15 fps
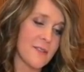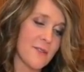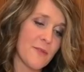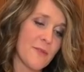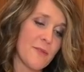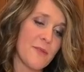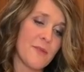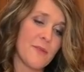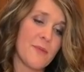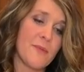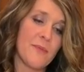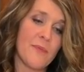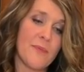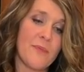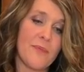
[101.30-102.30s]

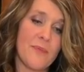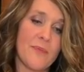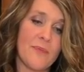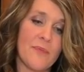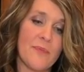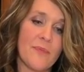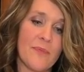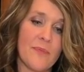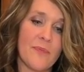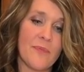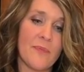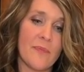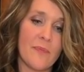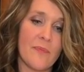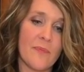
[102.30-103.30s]

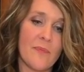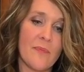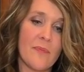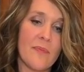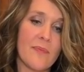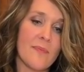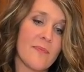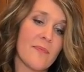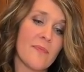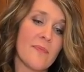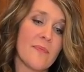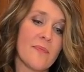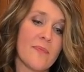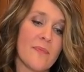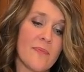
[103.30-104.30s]
(silence)